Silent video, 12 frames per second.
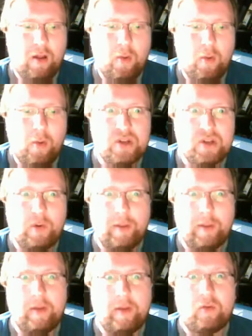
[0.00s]
but don't
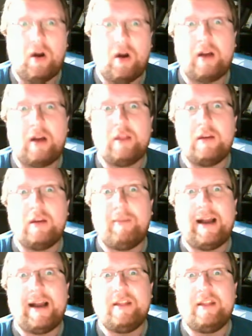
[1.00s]
get me wrong, it isn't a
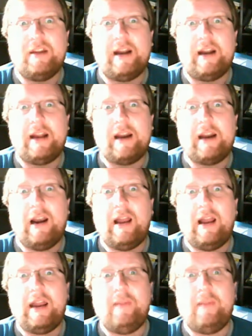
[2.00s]
bad thing. I kind of
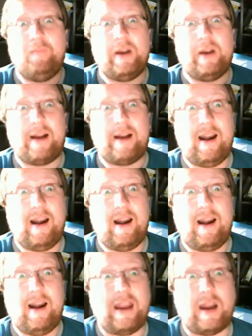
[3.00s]

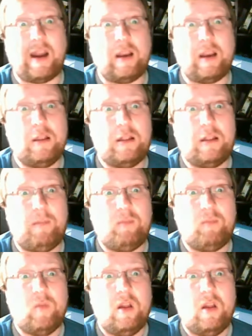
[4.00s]
like it. It's
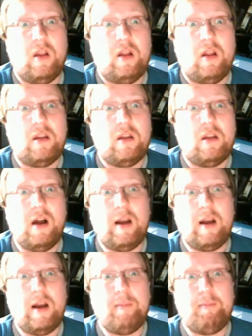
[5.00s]

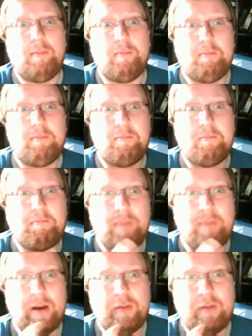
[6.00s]
got a
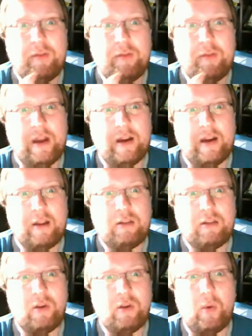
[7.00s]
bit of
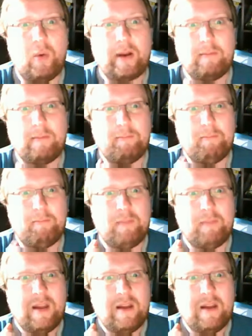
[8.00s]
sweetness to it,
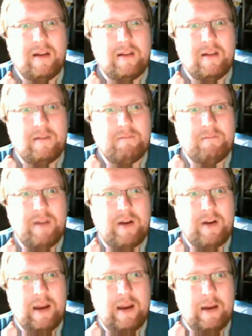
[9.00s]

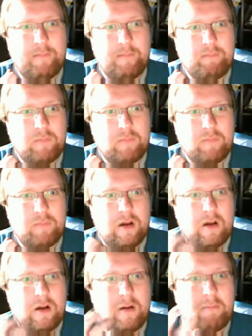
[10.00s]
very
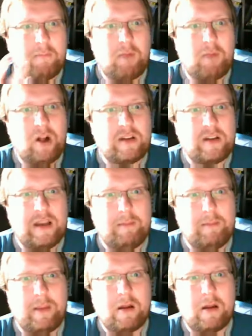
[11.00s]
malty
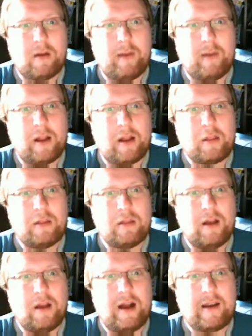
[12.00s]
beer, but it's
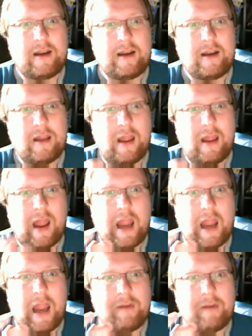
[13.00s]
not
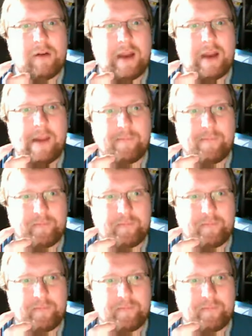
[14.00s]
a very,